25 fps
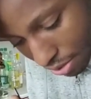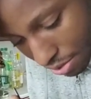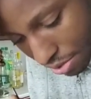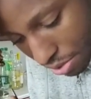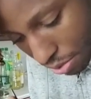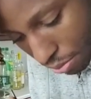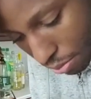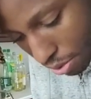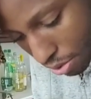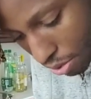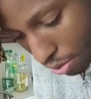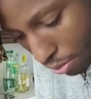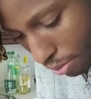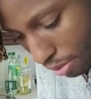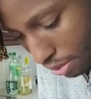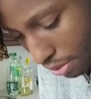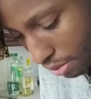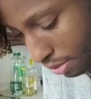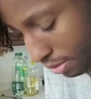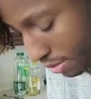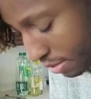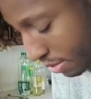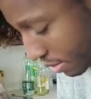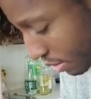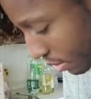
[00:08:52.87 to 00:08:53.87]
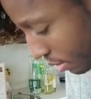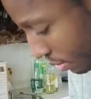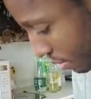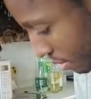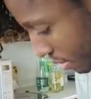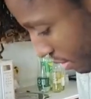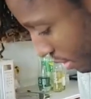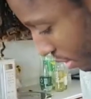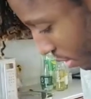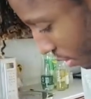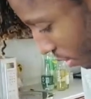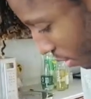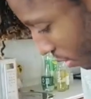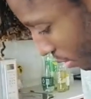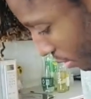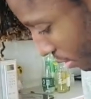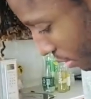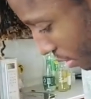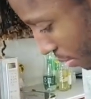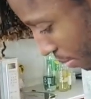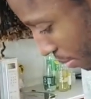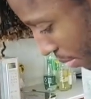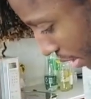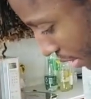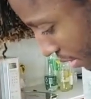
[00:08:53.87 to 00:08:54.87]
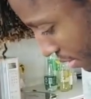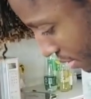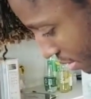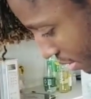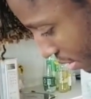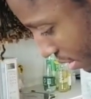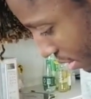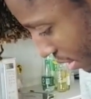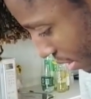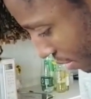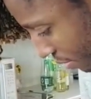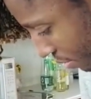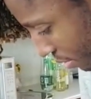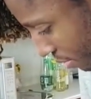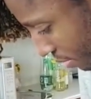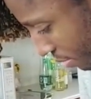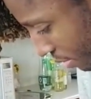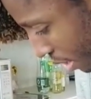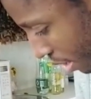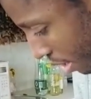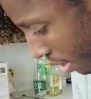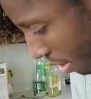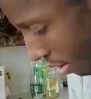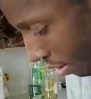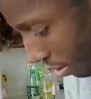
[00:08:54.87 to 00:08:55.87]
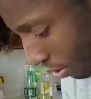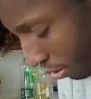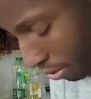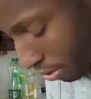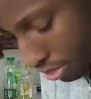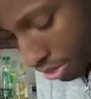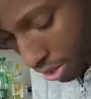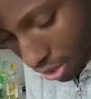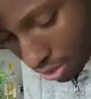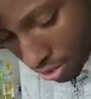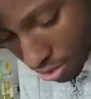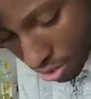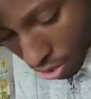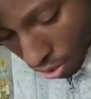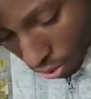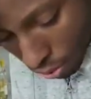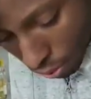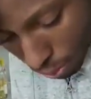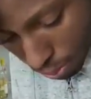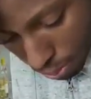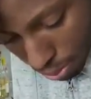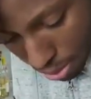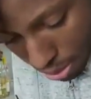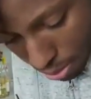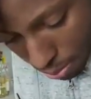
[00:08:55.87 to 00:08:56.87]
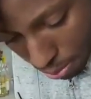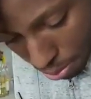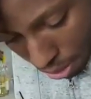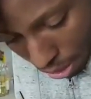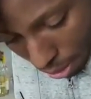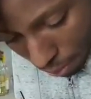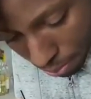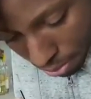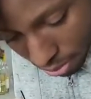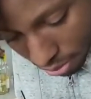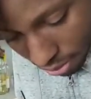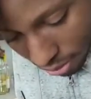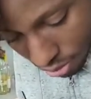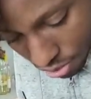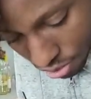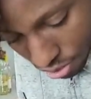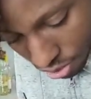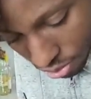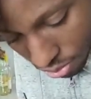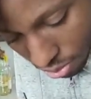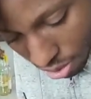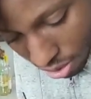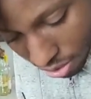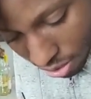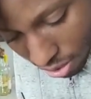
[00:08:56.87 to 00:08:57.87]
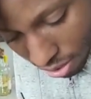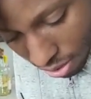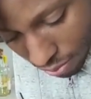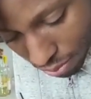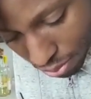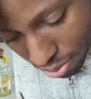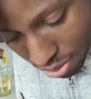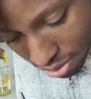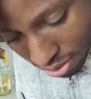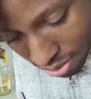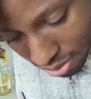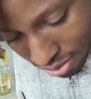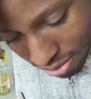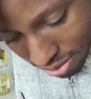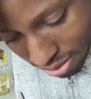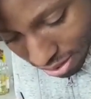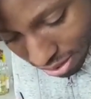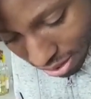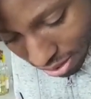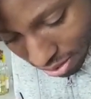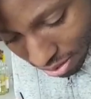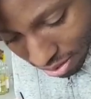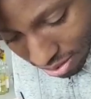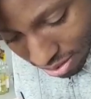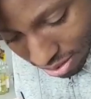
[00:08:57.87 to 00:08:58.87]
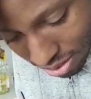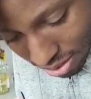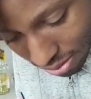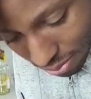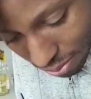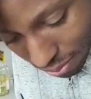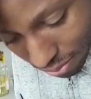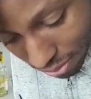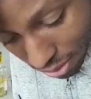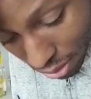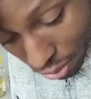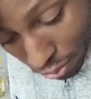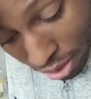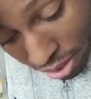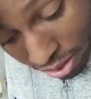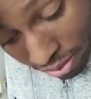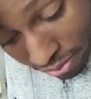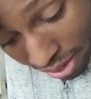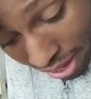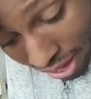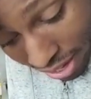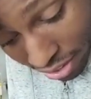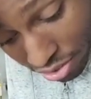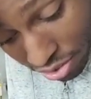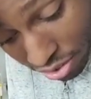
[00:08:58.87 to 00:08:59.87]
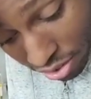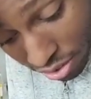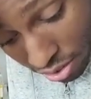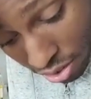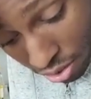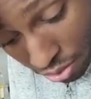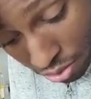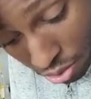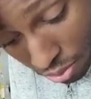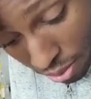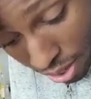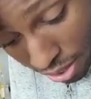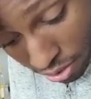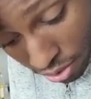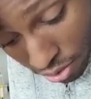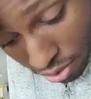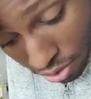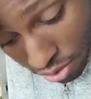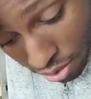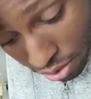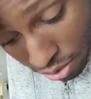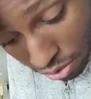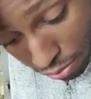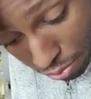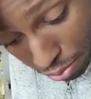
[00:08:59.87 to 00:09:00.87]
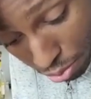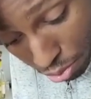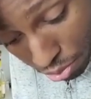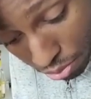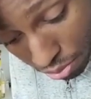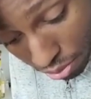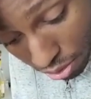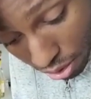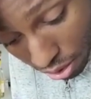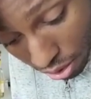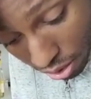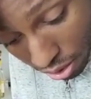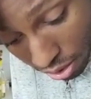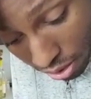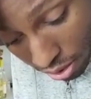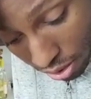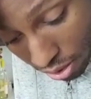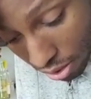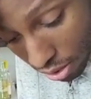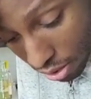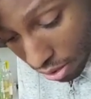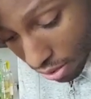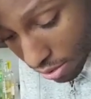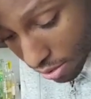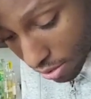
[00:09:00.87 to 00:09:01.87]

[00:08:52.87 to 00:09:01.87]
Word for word: Yeah. So what you want to consider is that all of the mites, eleven, are on the adult bee population right now because yeah. there's well, actually, no, you had a good deal of brood in there. Yeah.